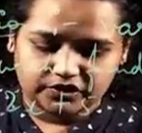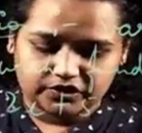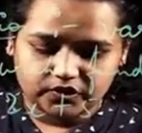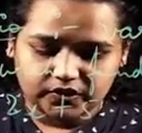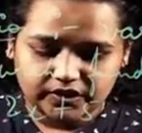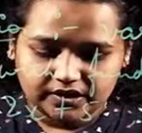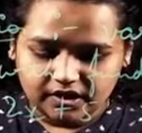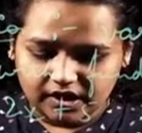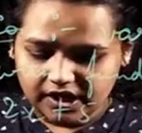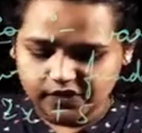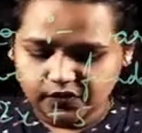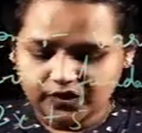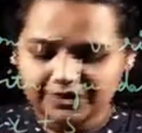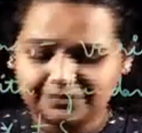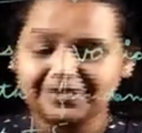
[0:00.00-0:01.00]
So here
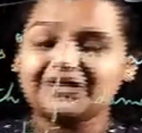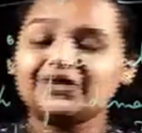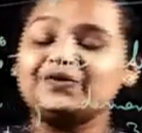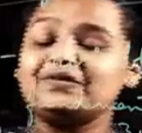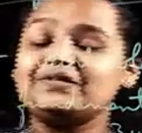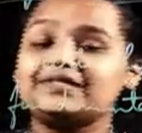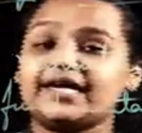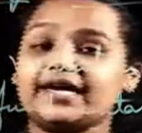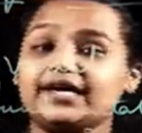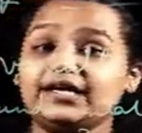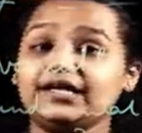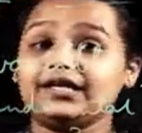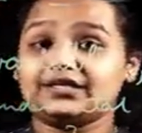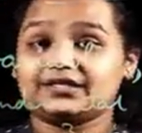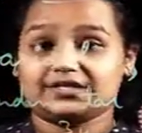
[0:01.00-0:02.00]
we'll be using
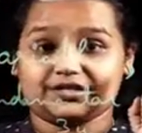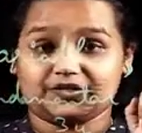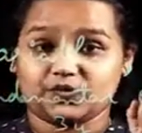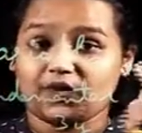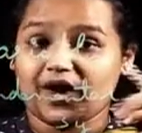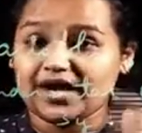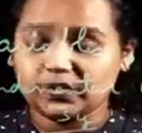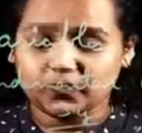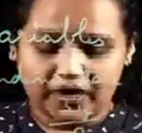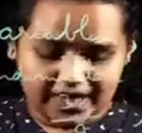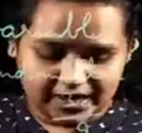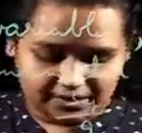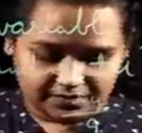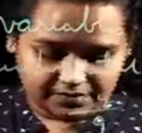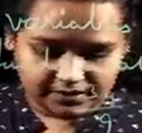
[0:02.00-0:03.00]
just one
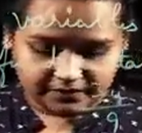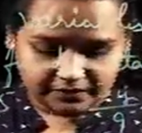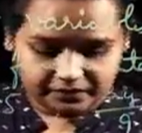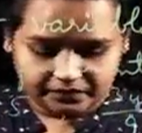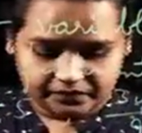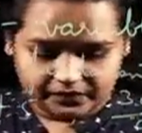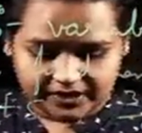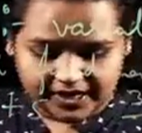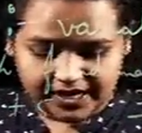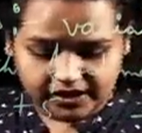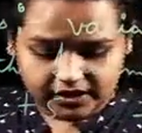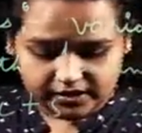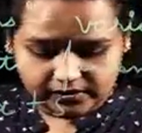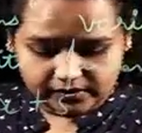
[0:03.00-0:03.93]
variable, right?